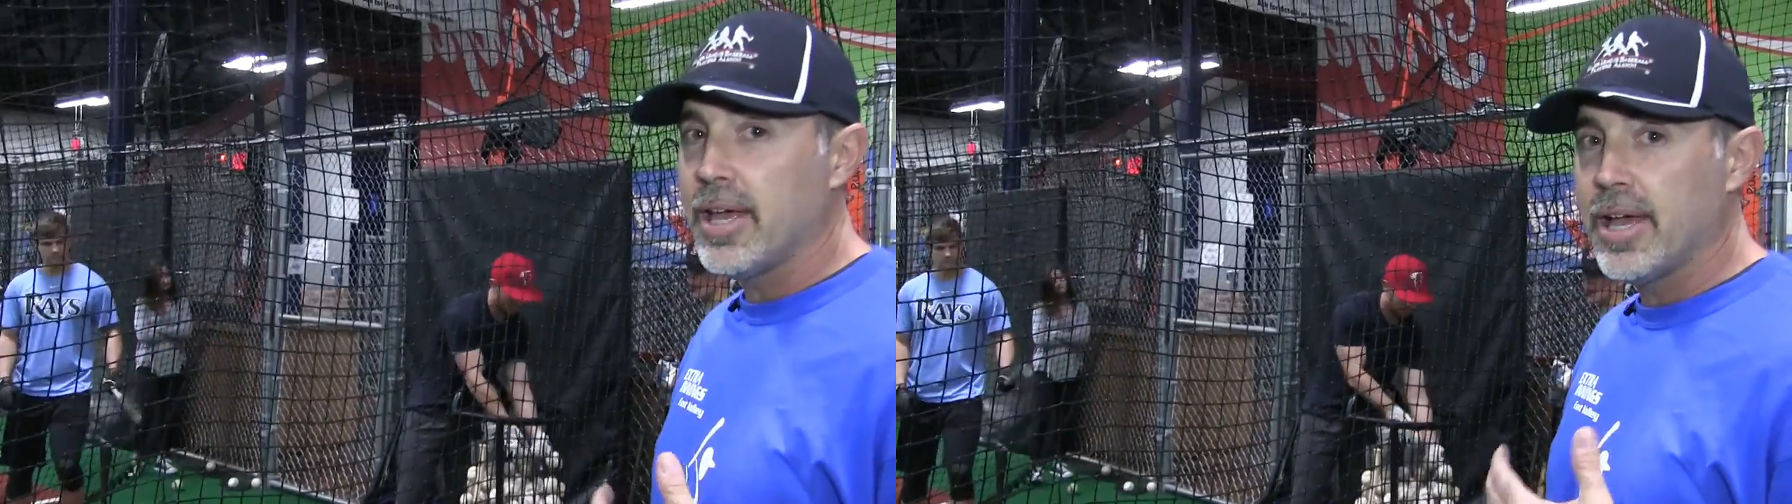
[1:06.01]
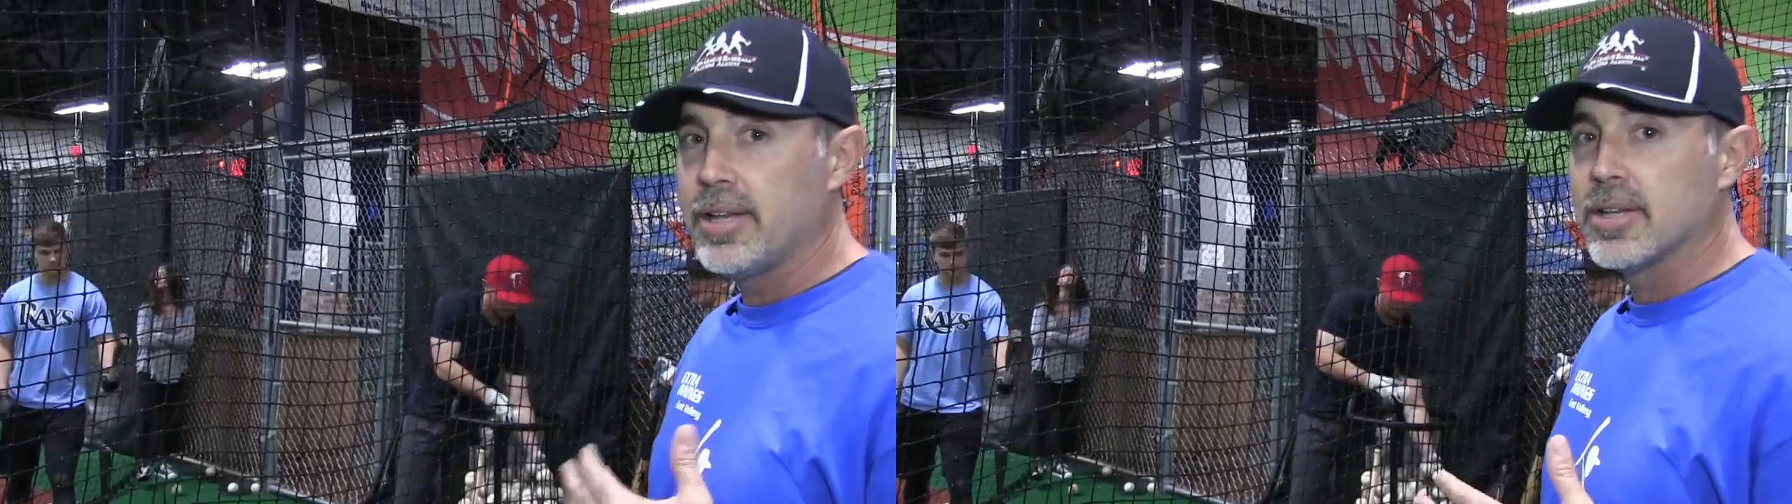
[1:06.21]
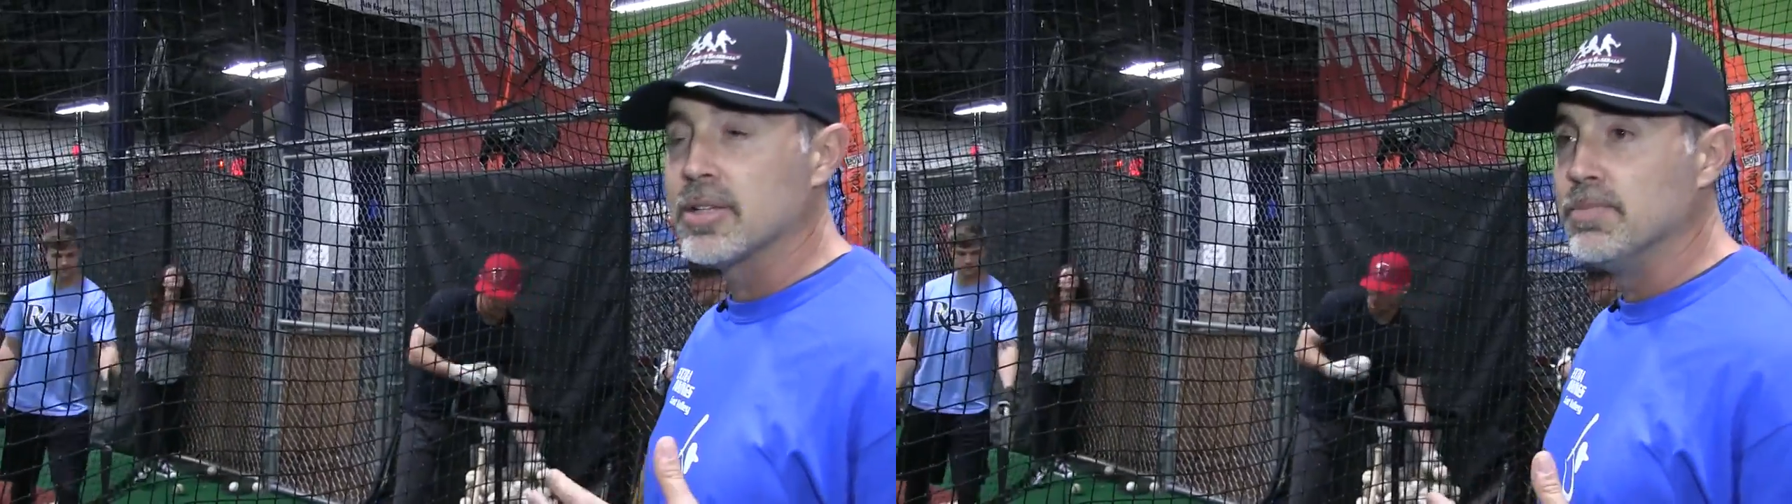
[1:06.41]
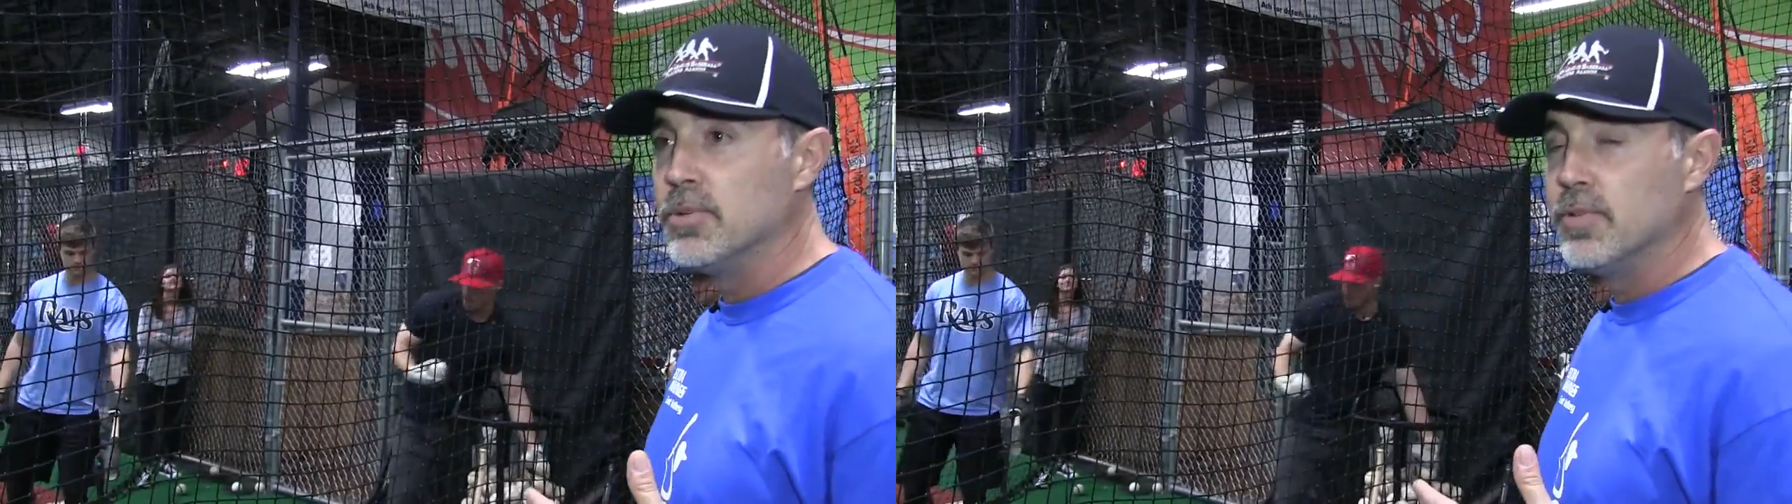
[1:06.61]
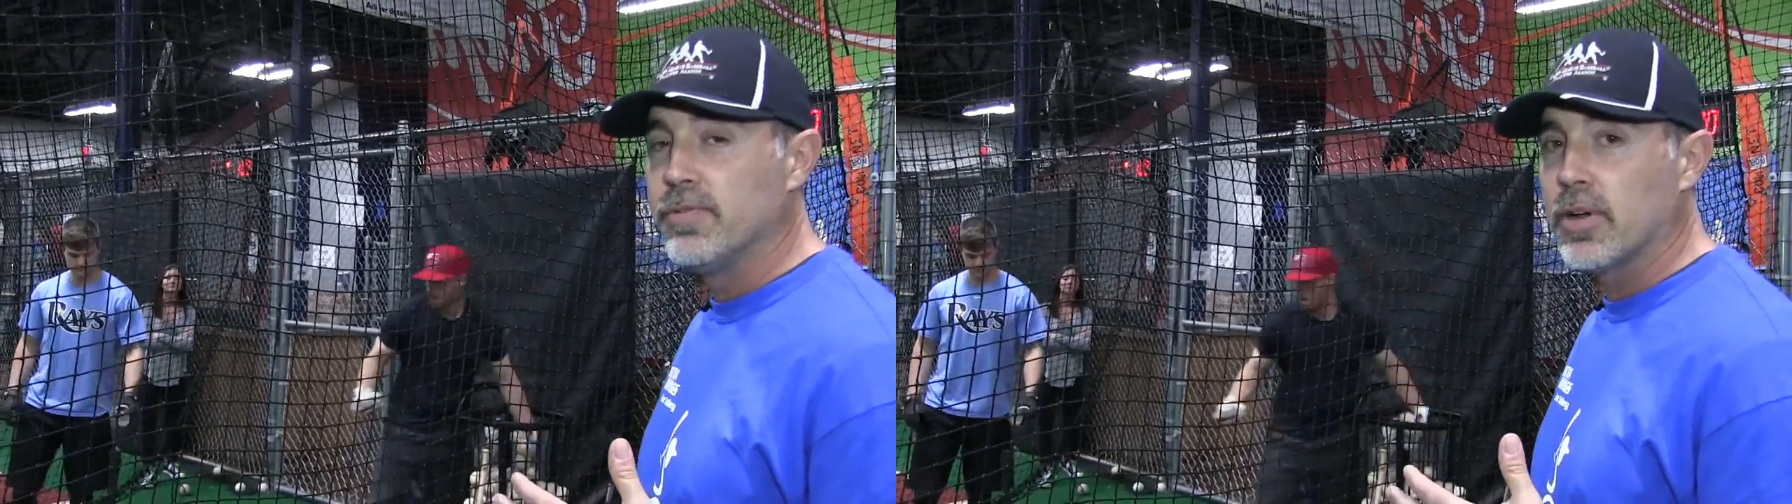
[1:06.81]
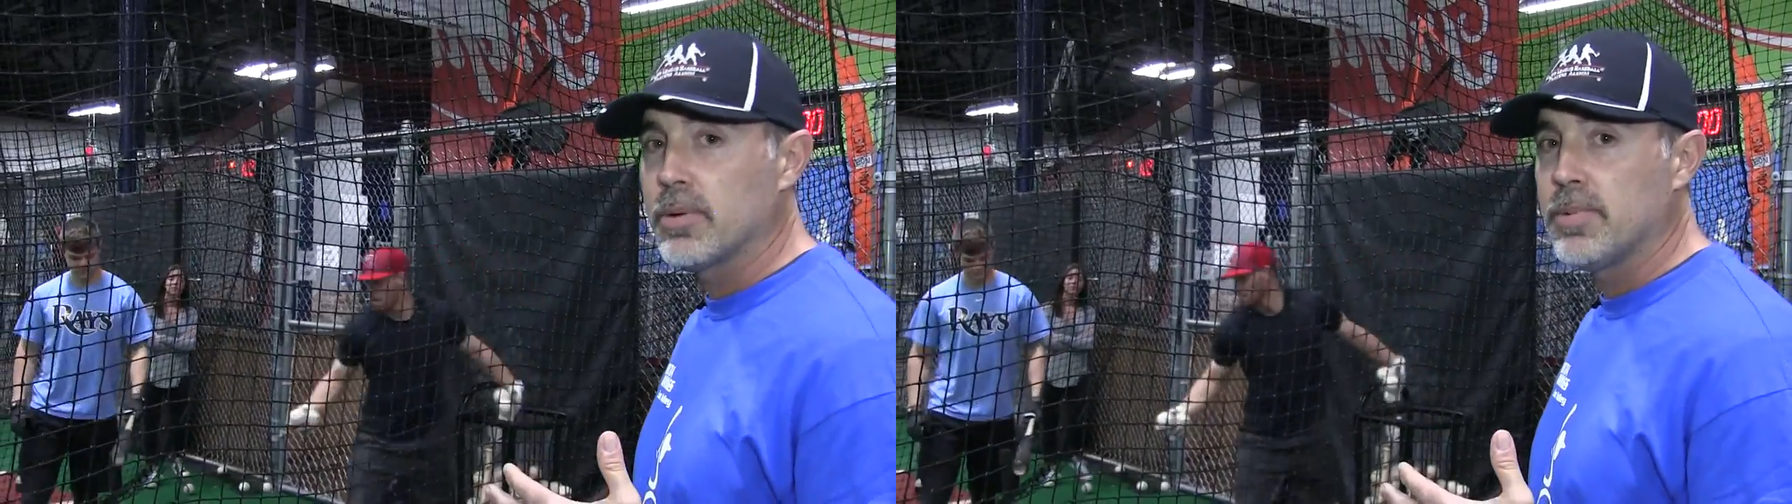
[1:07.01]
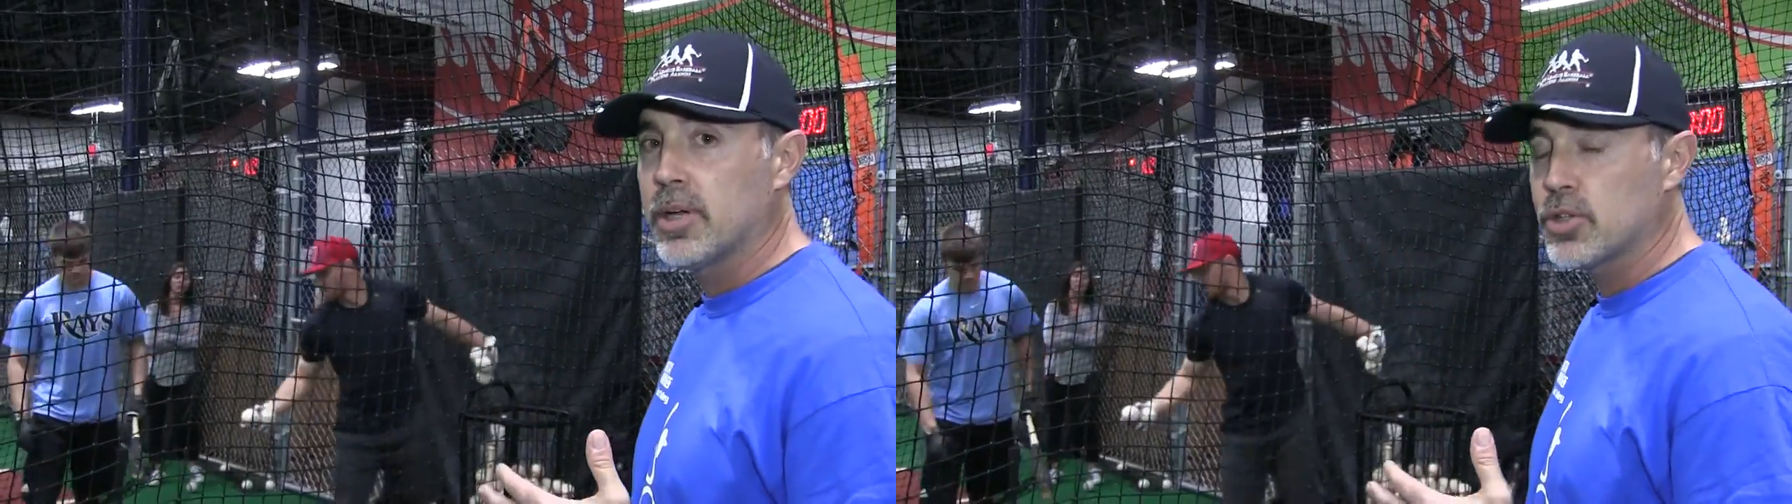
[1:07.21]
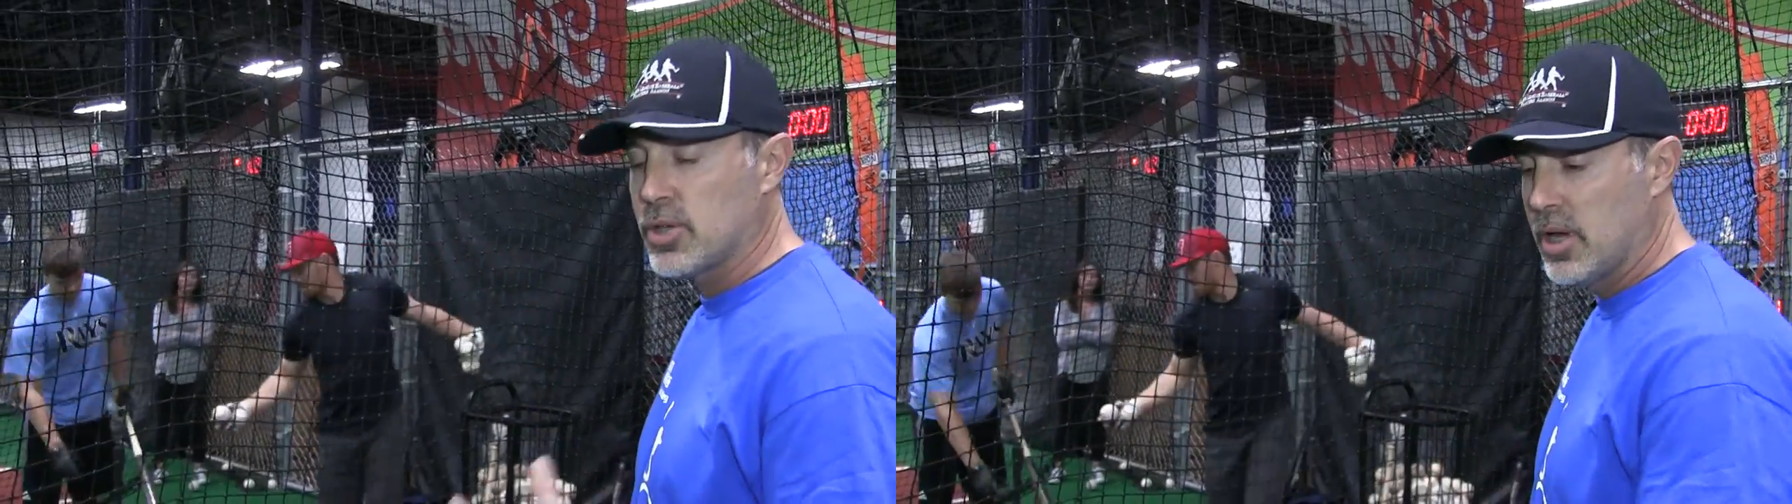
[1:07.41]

The head doesn't move very much.